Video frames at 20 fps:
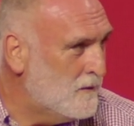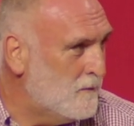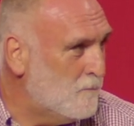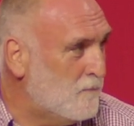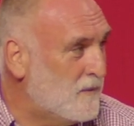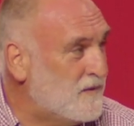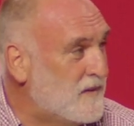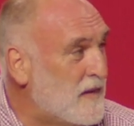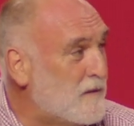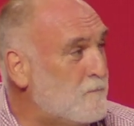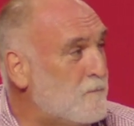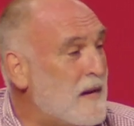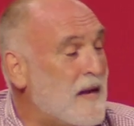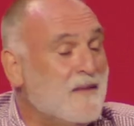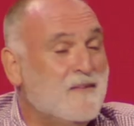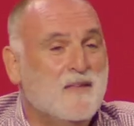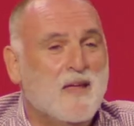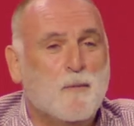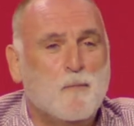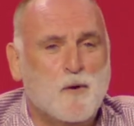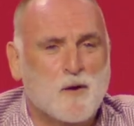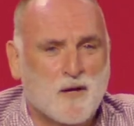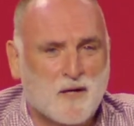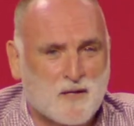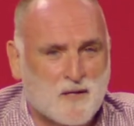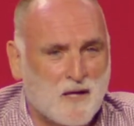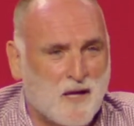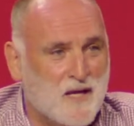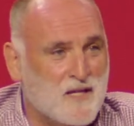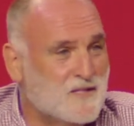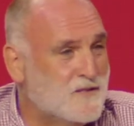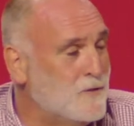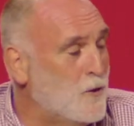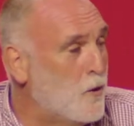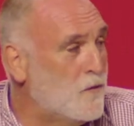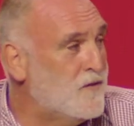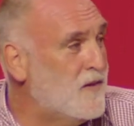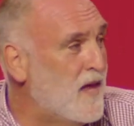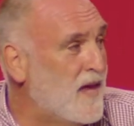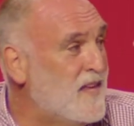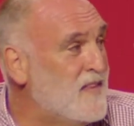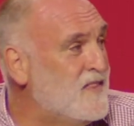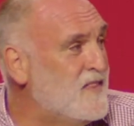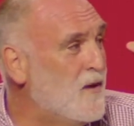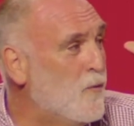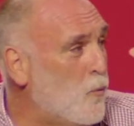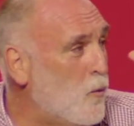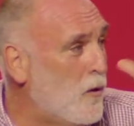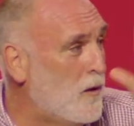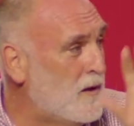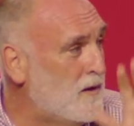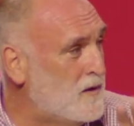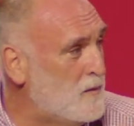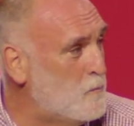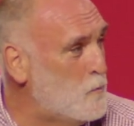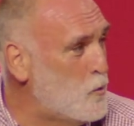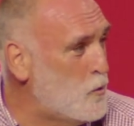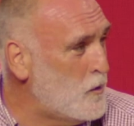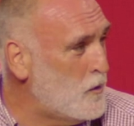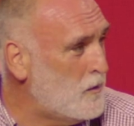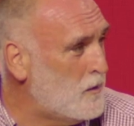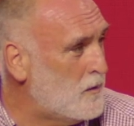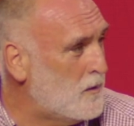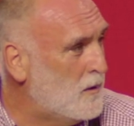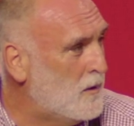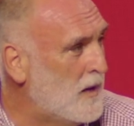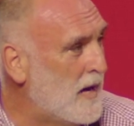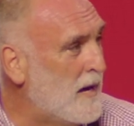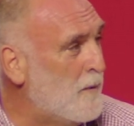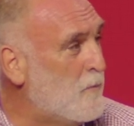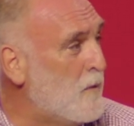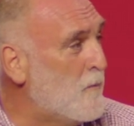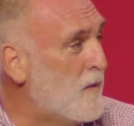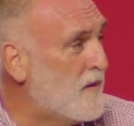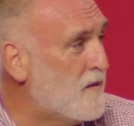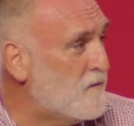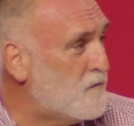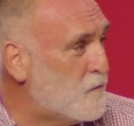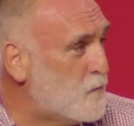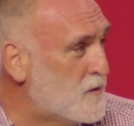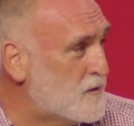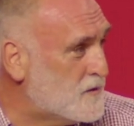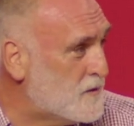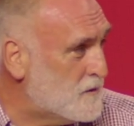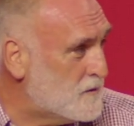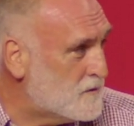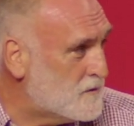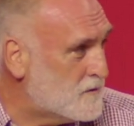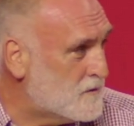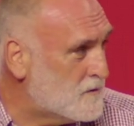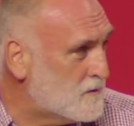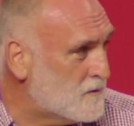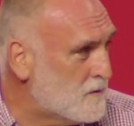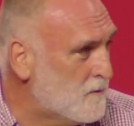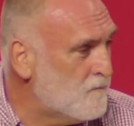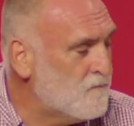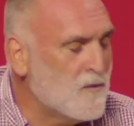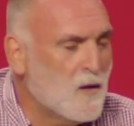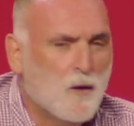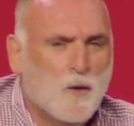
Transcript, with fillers: but that plan never is not in the wall anymore. Yeah. Everybody freezes. Yep.